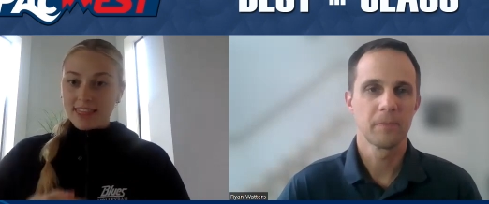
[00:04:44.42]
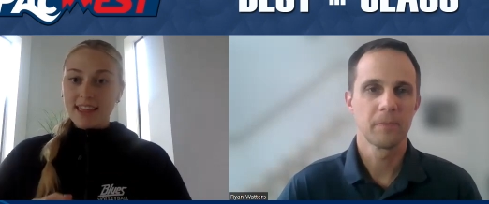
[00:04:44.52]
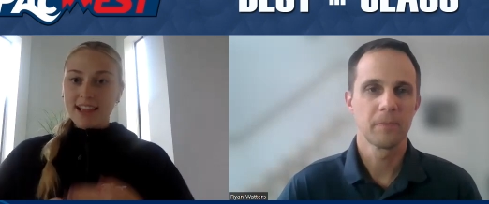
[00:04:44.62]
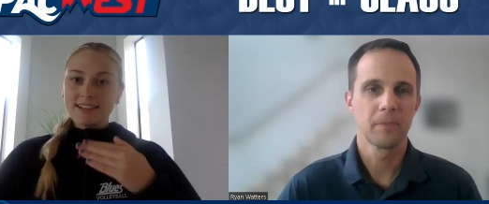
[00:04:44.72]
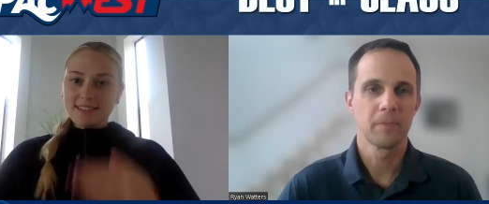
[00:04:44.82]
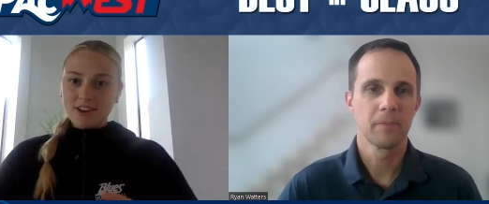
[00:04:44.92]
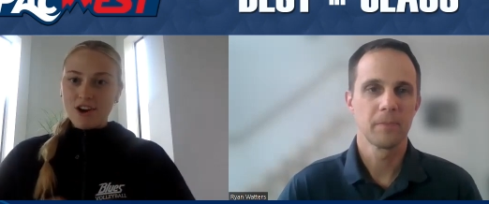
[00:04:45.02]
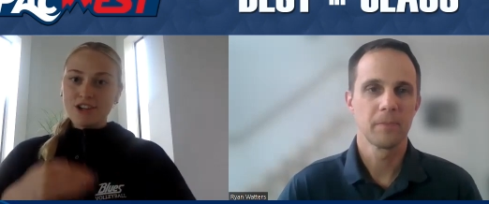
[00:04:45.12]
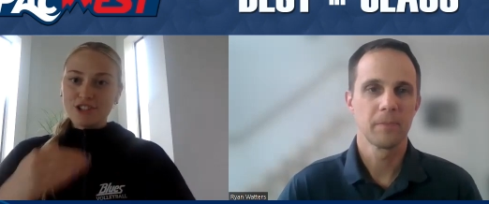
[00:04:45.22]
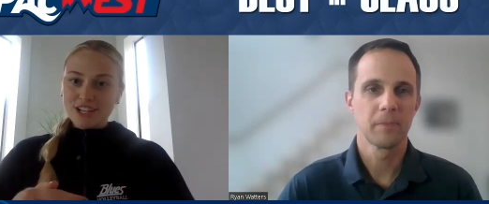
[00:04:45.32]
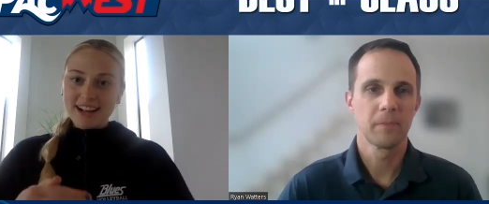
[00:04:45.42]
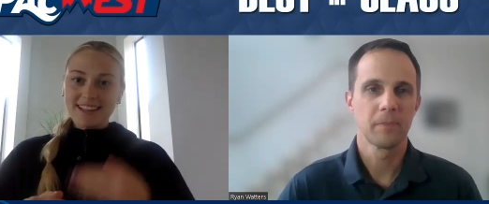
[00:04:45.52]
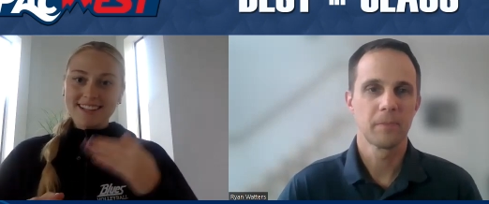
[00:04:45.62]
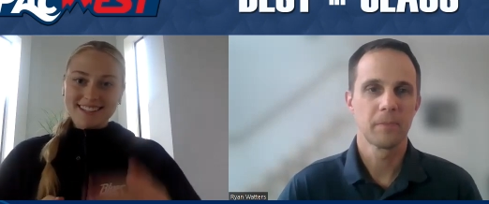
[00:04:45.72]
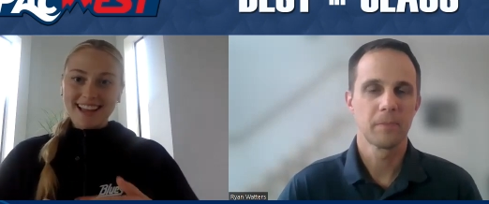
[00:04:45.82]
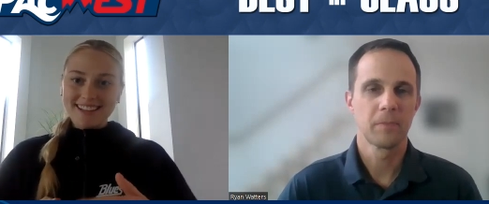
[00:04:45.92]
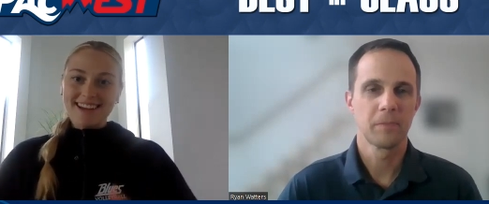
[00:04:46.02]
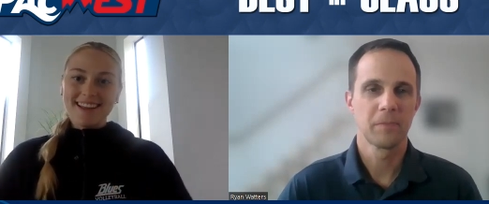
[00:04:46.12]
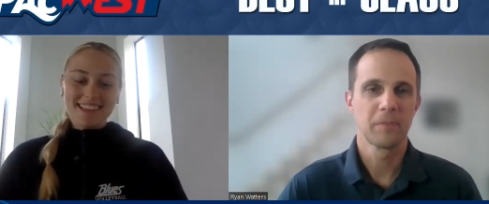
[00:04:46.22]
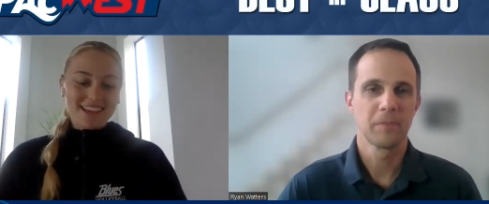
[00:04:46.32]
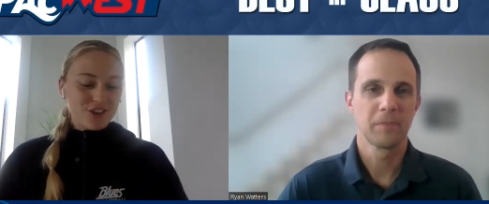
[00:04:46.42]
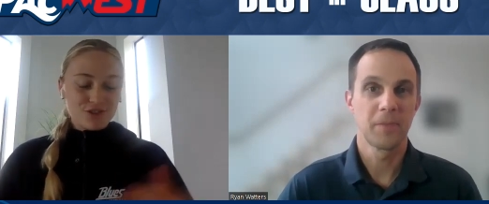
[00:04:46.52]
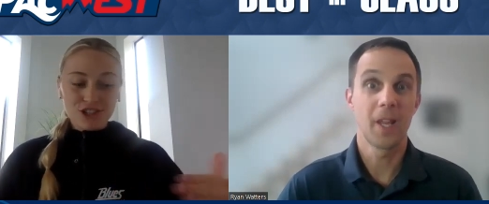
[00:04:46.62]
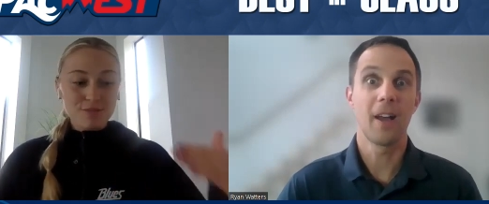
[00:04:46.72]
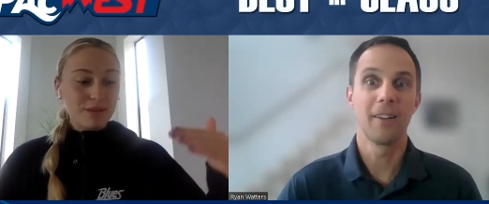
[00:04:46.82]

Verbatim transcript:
Speaker 1: like things on your checklist get done like you just yeah.